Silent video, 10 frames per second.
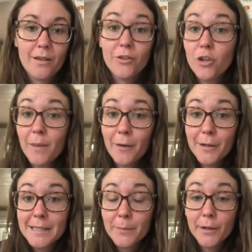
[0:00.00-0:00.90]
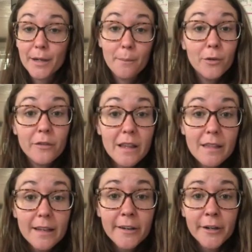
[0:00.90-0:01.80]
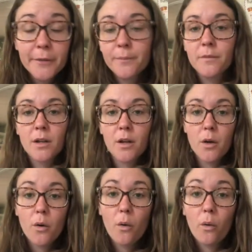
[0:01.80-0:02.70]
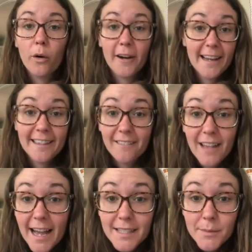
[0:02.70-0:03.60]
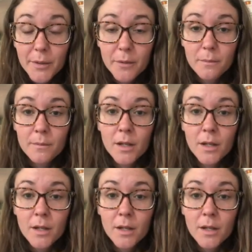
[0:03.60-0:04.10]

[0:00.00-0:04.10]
You might whisper in a movie theater, or in the classroom,